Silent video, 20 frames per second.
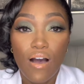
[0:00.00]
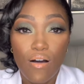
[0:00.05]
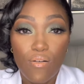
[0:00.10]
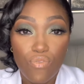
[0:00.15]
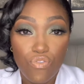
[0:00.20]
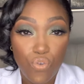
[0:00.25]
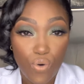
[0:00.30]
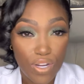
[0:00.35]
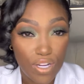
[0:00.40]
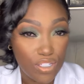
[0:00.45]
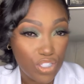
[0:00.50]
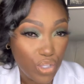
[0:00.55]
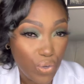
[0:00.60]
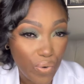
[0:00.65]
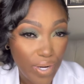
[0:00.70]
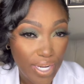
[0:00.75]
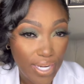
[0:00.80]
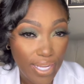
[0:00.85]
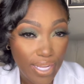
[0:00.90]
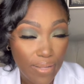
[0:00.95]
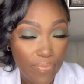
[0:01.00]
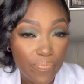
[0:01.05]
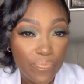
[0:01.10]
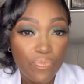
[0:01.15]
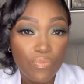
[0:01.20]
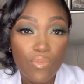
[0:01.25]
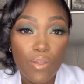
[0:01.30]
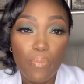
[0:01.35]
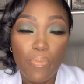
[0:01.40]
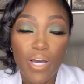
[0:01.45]
for your screening.
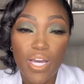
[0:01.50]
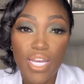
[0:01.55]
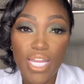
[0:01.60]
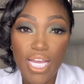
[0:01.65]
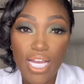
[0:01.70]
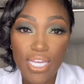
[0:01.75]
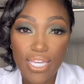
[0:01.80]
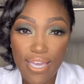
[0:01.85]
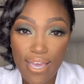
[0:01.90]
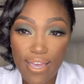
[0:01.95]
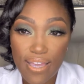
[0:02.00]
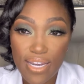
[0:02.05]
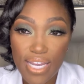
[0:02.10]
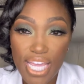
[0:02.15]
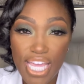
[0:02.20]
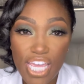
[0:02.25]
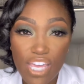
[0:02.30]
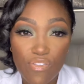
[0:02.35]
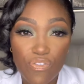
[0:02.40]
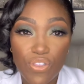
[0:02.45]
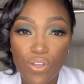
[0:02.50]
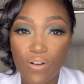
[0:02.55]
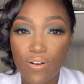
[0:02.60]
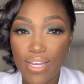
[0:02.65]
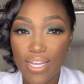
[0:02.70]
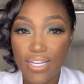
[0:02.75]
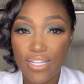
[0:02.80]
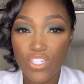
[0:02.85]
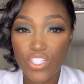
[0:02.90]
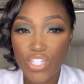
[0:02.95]
But again, if there are
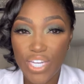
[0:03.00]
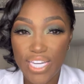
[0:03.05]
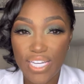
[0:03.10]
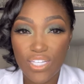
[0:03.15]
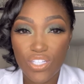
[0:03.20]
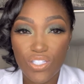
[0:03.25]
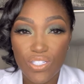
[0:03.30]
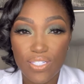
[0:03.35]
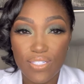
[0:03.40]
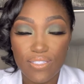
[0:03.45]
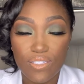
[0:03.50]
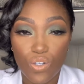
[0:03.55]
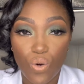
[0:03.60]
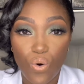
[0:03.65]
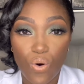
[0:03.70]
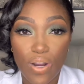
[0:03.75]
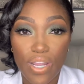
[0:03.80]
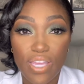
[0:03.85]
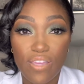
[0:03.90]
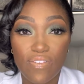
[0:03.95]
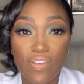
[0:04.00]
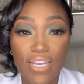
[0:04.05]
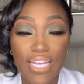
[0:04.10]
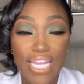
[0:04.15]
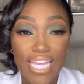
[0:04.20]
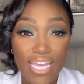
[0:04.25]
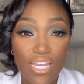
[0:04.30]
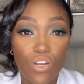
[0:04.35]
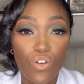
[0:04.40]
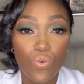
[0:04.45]
any changes or even
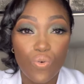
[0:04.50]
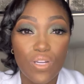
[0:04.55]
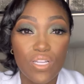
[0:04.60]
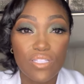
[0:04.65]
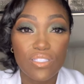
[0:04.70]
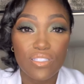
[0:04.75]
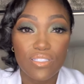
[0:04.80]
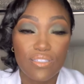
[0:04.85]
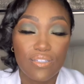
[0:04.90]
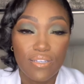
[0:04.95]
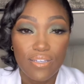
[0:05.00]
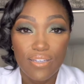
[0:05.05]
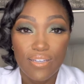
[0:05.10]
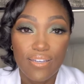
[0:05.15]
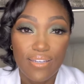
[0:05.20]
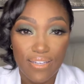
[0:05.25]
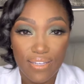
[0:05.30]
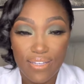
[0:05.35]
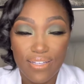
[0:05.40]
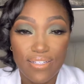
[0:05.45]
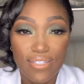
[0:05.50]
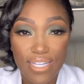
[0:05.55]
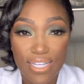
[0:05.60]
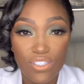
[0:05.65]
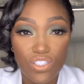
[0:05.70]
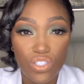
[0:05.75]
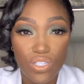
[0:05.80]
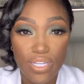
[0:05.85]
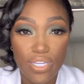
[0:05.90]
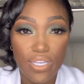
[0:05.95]
increase
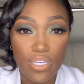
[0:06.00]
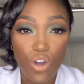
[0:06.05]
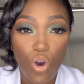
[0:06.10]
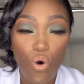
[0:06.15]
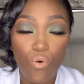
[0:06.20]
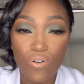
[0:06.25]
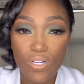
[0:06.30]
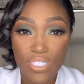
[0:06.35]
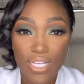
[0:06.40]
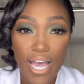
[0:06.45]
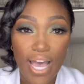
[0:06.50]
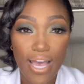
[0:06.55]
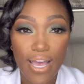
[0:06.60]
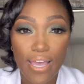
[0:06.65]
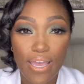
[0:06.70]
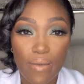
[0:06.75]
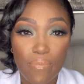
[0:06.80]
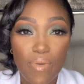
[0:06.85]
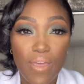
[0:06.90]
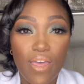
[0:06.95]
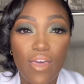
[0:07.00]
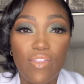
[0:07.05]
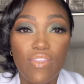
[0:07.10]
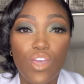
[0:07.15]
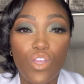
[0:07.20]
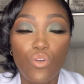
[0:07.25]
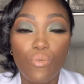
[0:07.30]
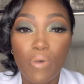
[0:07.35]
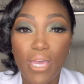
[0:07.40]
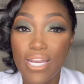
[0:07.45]
density over time, that
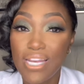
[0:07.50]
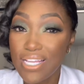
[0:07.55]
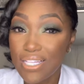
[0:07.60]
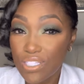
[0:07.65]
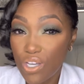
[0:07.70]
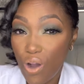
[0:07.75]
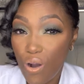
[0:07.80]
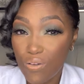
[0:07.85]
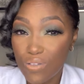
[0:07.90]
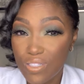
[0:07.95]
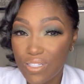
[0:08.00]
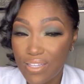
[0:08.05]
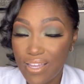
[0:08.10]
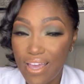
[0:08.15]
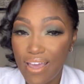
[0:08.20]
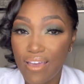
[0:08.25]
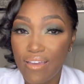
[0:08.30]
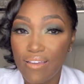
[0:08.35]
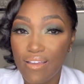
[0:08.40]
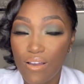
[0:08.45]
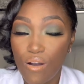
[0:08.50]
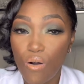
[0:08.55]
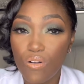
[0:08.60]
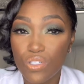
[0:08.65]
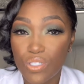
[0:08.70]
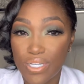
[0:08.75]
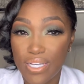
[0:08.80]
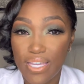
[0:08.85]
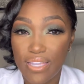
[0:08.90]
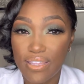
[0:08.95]
you may need to
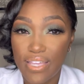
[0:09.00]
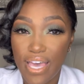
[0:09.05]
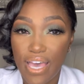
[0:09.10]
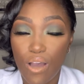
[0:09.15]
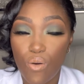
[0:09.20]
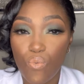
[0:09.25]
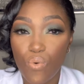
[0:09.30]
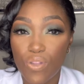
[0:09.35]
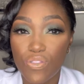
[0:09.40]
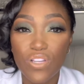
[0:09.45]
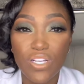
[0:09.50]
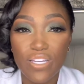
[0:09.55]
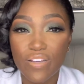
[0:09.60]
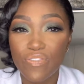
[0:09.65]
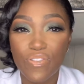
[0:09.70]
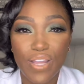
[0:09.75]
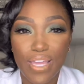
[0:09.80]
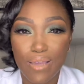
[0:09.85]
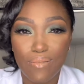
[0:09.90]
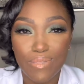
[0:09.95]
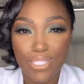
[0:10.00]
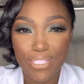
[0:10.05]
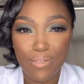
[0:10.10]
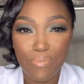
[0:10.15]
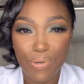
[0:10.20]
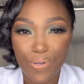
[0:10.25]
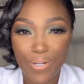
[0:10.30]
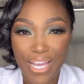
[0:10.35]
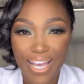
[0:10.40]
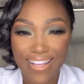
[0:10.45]
alternate that with a different imaging
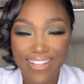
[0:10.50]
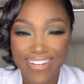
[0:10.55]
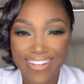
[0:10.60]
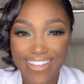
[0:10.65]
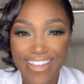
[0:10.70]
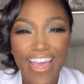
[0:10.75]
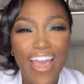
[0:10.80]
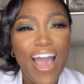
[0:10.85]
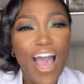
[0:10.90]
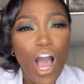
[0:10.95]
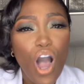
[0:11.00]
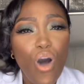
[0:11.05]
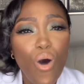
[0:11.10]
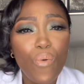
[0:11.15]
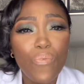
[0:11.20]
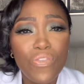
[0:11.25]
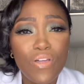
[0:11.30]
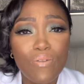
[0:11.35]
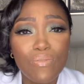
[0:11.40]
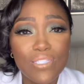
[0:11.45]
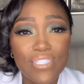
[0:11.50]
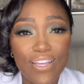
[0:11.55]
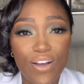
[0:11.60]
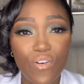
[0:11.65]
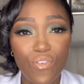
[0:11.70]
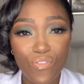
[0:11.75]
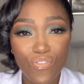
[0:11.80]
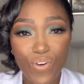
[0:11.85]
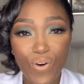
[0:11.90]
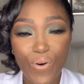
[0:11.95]
modality. I hope that was
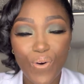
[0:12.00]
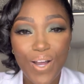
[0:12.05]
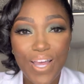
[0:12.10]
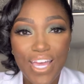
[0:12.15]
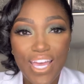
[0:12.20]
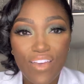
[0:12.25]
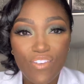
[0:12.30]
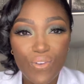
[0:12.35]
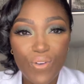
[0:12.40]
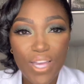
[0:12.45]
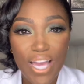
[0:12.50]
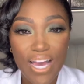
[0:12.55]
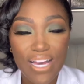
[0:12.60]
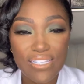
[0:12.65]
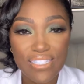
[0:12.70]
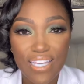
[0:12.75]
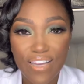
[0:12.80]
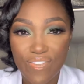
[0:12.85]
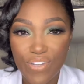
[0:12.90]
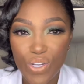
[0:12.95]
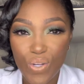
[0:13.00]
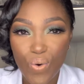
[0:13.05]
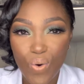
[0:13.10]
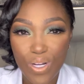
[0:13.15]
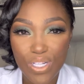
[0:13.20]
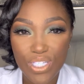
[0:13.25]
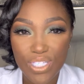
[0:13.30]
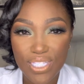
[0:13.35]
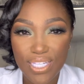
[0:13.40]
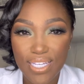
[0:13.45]
helpful. If you guys have any
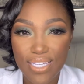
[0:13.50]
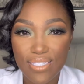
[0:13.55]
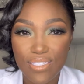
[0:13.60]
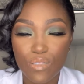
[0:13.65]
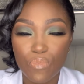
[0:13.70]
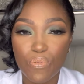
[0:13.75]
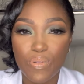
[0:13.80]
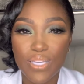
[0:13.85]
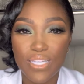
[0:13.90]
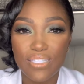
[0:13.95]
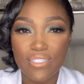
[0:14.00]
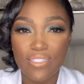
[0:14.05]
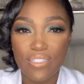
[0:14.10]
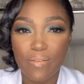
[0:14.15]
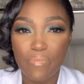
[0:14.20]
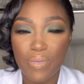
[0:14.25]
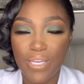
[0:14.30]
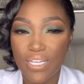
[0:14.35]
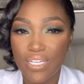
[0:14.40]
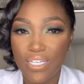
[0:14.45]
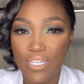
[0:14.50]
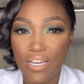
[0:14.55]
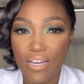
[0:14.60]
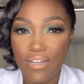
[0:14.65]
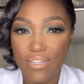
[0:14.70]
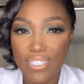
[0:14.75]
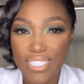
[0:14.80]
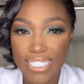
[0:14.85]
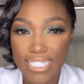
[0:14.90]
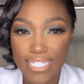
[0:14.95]
questions, please send me
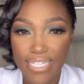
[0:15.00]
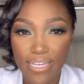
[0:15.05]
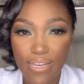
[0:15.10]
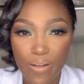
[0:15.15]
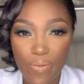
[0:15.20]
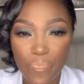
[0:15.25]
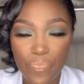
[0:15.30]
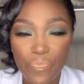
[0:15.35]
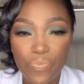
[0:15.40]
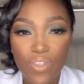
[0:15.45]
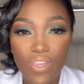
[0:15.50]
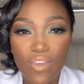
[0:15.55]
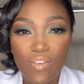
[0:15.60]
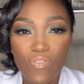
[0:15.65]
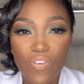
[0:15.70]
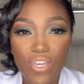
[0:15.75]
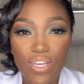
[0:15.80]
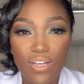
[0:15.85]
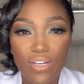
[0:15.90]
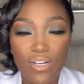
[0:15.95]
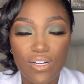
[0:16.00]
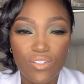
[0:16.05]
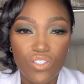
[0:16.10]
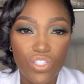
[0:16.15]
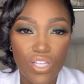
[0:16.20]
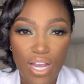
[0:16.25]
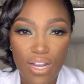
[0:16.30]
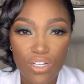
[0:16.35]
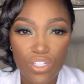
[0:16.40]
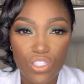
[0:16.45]
a DM via
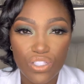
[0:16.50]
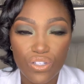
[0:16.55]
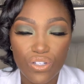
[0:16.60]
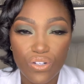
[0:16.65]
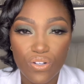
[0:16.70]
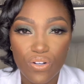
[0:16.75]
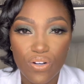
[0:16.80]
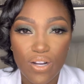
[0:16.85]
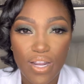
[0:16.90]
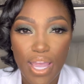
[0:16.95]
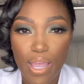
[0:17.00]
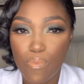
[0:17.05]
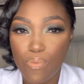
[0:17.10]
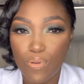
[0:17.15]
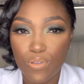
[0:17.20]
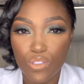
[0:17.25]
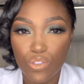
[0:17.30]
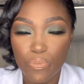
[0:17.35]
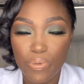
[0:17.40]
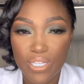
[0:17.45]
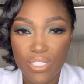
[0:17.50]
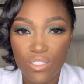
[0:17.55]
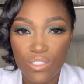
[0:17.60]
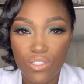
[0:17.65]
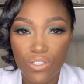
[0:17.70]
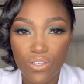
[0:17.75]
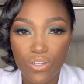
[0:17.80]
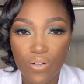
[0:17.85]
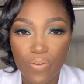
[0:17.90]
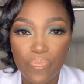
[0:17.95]
Dr. April
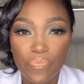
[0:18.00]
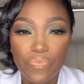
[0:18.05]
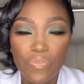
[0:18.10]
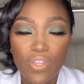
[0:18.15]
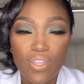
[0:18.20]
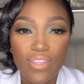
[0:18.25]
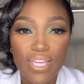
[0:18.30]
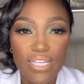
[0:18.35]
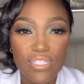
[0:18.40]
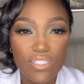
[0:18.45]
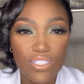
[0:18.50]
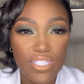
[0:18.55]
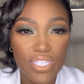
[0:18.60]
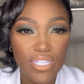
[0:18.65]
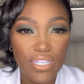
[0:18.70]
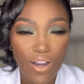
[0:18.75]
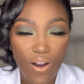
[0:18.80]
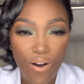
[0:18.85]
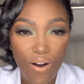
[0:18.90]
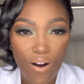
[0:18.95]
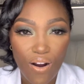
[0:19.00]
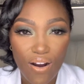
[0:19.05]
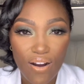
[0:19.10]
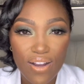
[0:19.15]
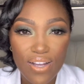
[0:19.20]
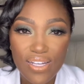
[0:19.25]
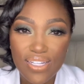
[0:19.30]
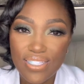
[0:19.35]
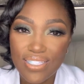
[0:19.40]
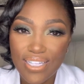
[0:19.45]
Spencer. That's
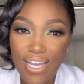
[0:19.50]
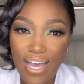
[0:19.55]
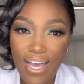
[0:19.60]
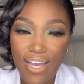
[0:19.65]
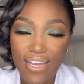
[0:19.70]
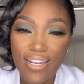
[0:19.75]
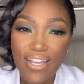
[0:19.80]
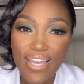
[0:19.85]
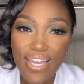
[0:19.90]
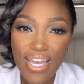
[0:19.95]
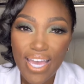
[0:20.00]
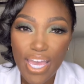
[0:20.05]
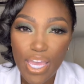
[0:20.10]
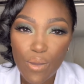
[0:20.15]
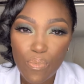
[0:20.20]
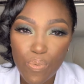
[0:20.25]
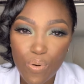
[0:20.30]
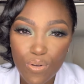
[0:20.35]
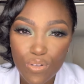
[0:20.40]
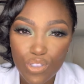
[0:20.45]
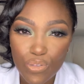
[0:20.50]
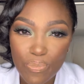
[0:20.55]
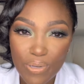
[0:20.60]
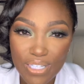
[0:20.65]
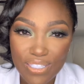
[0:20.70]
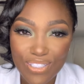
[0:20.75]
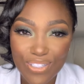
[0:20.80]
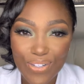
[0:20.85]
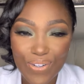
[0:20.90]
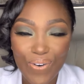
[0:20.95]
Dr. April
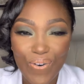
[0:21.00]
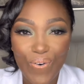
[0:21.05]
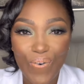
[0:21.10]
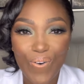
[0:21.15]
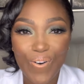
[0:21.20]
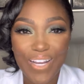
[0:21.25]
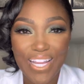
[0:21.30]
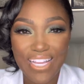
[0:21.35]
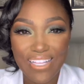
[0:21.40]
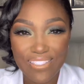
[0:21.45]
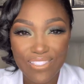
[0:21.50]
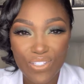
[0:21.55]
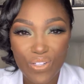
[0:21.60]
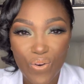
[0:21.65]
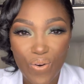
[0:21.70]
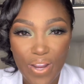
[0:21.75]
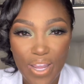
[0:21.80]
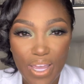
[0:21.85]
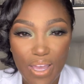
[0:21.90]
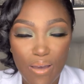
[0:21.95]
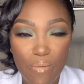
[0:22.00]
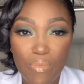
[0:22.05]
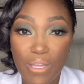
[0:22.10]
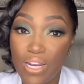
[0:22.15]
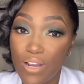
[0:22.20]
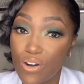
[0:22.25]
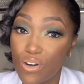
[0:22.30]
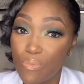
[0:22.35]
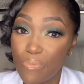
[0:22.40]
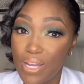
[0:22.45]
Spencer on Instagram and
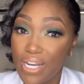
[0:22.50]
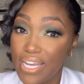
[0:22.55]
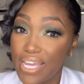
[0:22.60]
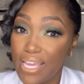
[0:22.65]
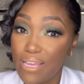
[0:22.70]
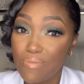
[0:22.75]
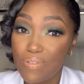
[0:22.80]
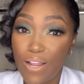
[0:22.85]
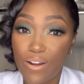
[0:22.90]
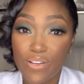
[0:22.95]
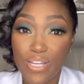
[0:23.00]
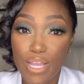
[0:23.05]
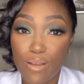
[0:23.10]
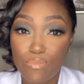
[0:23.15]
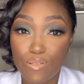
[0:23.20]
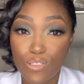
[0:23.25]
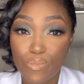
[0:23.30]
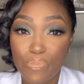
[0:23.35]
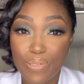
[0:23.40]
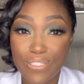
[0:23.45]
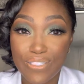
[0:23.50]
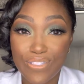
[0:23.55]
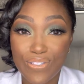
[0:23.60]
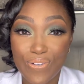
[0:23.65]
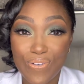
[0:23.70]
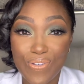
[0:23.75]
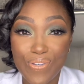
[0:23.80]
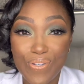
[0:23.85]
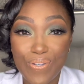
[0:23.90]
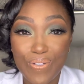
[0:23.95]
under my name, Dr. April Spencer
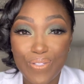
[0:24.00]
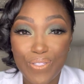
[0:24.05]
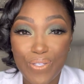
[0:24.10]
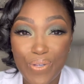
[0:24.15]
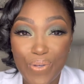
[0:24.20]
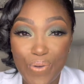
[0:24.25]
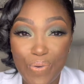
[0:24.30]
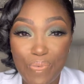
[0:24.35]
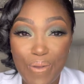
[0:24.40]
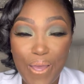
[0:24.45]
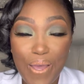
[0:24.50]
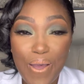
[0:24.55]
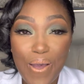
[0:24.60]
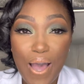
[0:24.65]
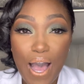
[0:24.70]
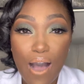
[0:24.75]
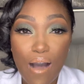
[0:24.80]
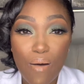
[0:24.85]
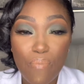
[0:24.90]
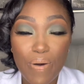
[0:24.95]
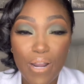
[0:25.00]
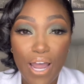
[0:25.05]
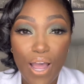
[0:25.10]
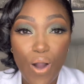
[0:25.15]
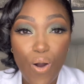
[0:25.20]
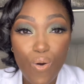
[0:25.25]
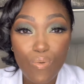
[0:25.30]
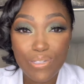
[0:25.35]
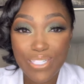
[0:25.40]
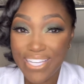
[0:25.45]
on YouTube. But I
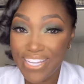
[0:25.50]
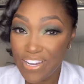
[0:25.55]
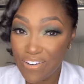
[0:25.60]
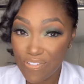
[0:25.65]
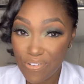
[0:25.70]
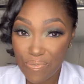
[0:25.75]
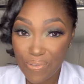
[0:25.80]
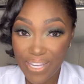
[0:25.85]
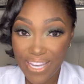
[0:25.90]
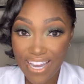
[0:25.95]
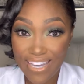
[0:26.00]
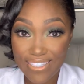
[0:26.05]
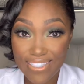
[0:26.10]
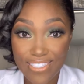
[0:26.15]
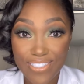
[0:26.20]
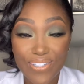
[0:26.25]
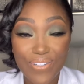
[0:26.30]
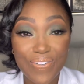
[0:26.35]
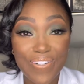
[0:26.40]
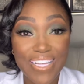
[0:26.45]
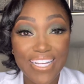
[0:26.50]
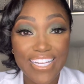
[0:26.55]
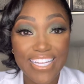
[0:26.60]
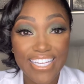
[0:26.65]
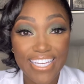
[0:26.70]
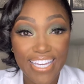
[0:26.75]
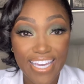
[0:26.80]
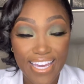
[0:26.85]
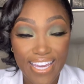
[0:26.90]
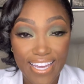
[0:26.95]
hope to hear from you guys soon. And
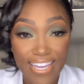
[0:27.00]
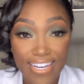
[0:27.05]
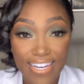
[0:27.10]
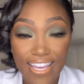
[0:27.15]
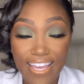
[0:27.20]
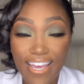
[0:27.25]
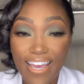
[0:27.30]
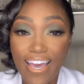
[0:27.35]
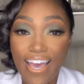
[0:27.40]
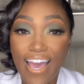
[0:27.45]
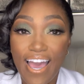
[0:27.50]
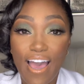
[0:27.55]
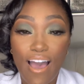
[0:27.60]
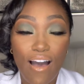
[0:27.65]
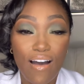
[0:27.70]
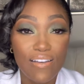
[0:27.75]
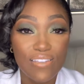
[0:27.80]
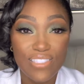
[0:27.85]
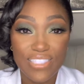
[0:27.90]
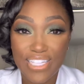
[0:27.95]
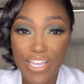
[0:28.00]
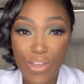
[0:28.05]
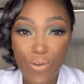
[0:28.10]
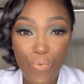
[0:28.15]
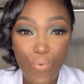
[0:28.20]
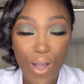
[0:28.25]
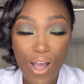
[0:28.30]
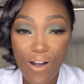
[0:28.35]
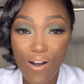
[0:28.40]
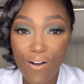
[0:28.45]
again, stay
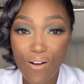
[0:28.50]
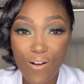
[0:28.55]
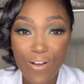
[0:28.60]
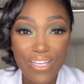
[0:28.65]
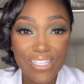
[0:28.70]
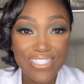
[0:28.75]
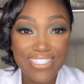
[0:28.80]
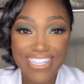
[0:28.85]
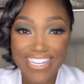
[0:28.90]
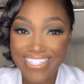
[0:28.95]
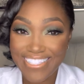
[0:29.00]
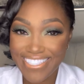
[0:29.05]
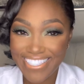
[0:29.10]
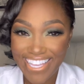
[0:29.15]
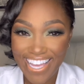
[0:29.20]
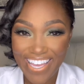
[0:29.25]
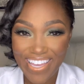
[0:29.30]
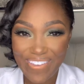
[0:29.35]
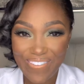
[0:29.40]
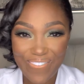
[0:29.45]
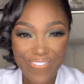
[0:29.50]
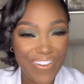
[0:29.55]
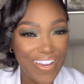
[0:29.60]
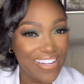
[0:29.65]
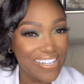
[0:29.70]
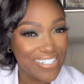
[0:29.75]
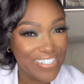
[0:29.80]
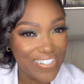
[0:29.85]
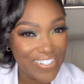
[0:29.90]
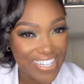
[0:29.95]
well, stay safe.
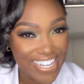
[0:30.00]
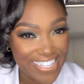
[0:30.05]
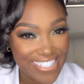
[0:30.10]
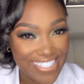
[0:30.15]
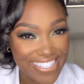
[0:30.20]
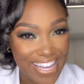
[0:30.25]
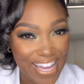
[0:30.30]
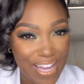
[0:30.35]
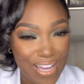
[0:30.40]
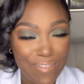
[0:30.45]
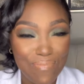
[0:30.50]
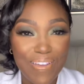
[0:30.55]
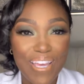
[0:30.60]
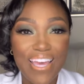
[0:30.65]
Until next time,